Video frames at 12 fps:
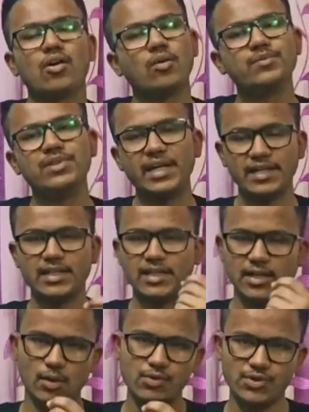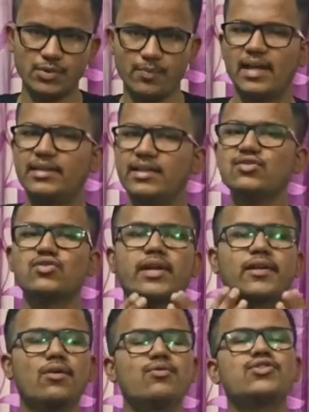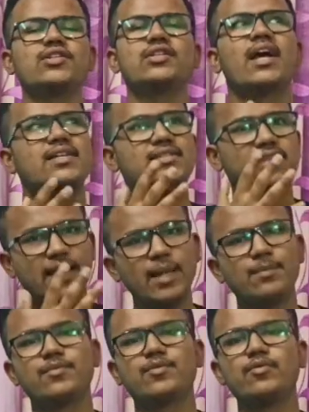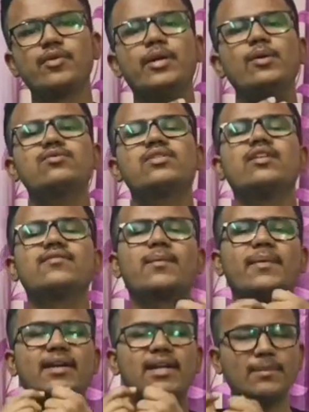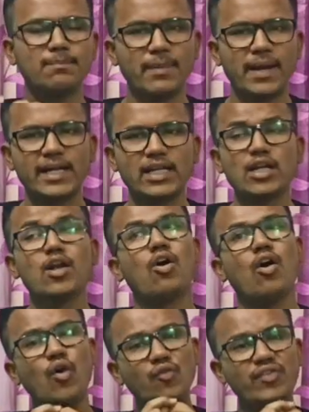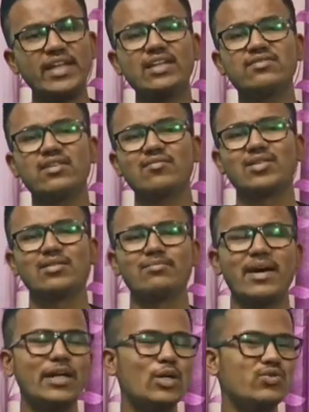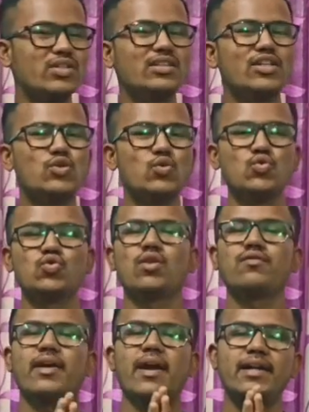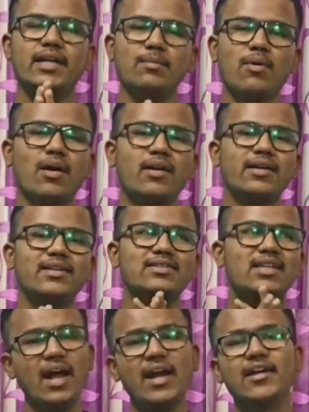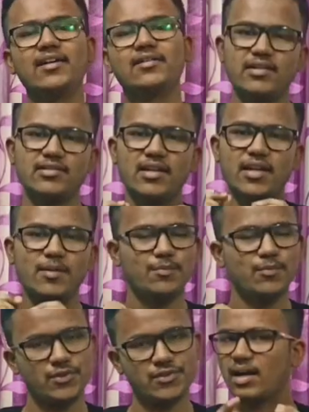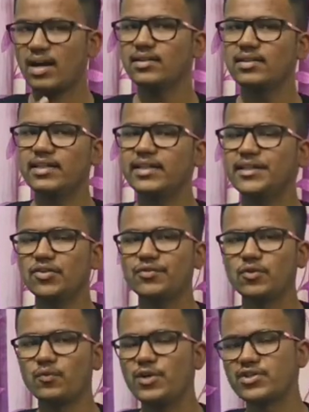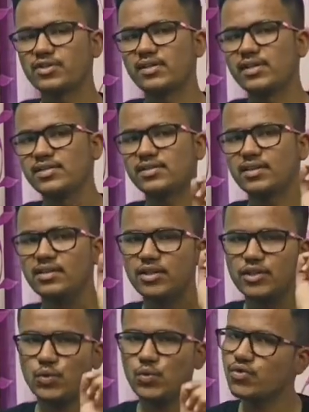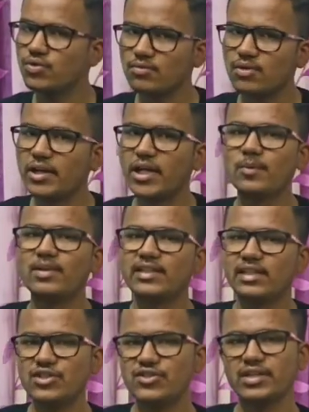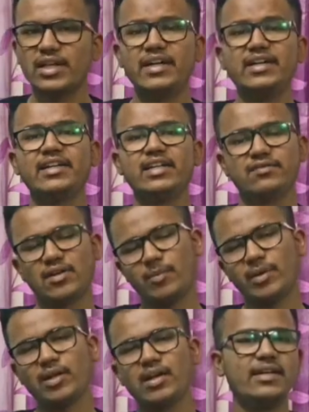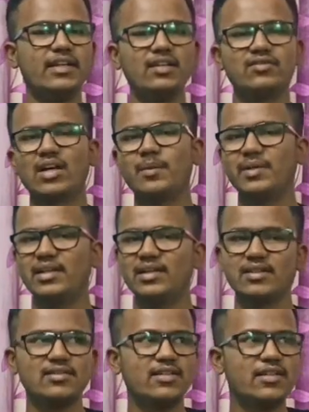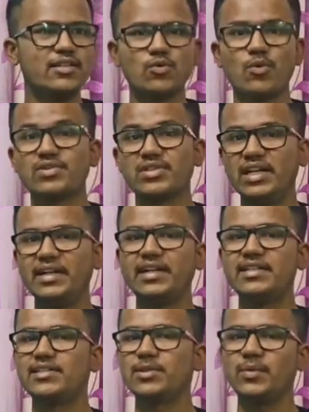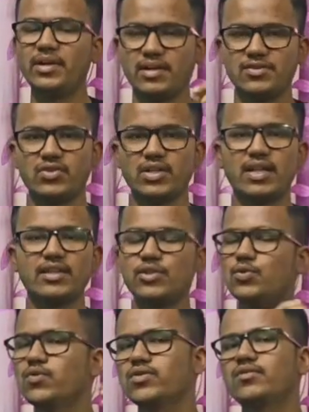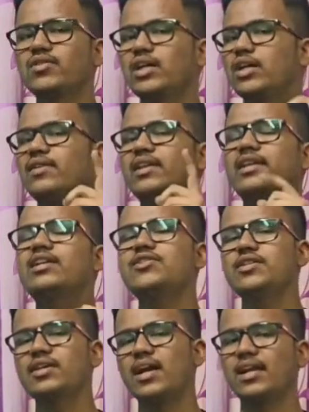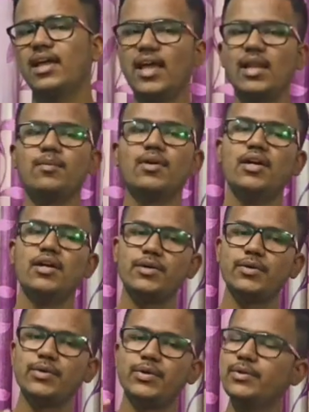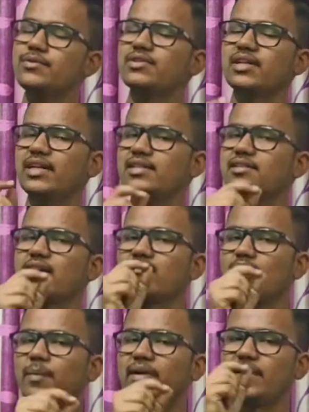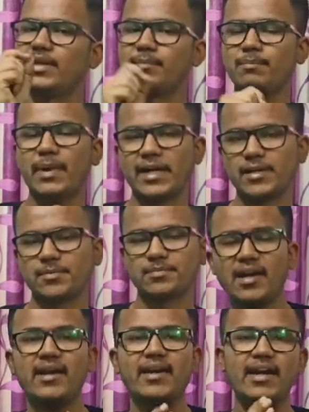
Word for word: of the dairy cows. And this technology has helped to reduce the environmental impact of dairy farming by reducing the use of antibiotics and other inputs. Another area of innovation is in the use of the renewable energy in dairy farming. Dairy farming is a resource intensive industry, and the use of the renewable energy can help to reduce its environmental impact. And